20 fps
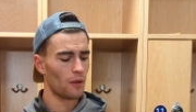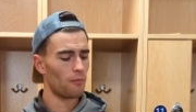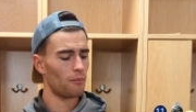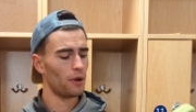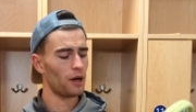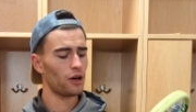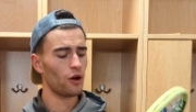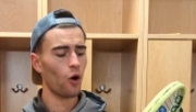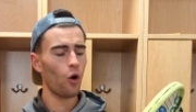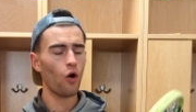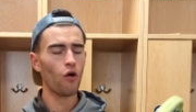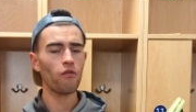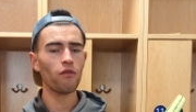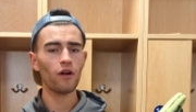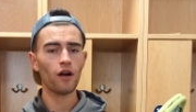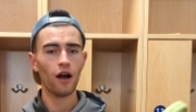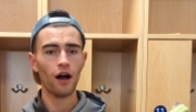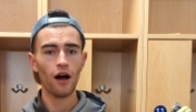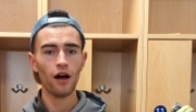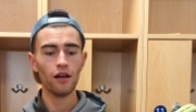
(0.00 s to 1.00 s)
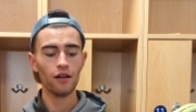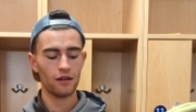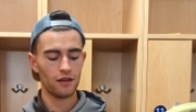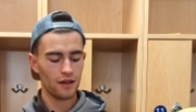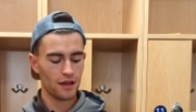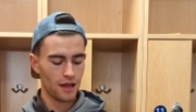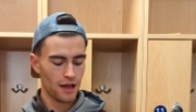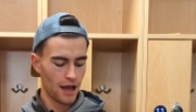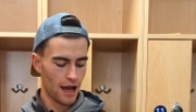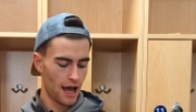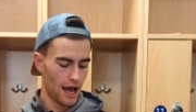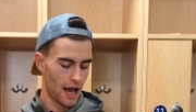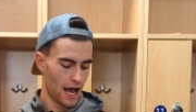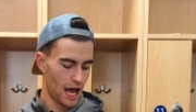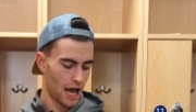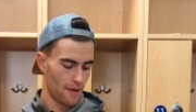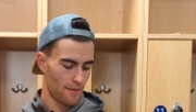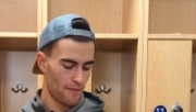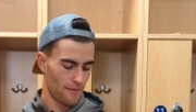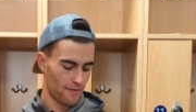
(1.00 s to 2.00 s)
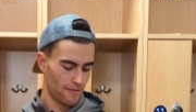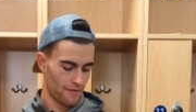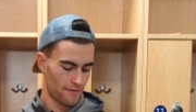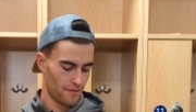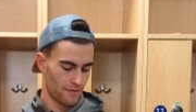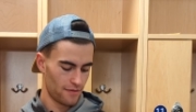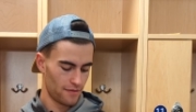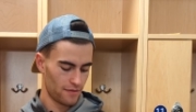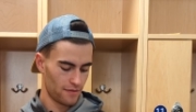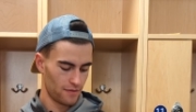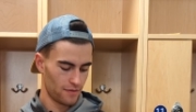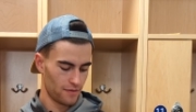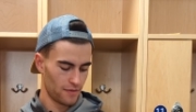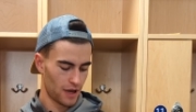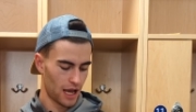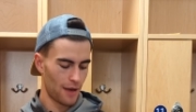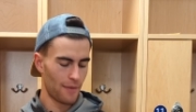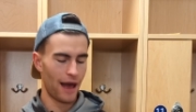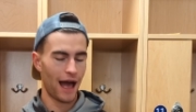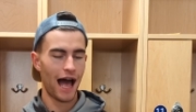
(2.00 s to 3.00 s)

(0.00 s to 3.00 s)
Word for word: But overall, I'm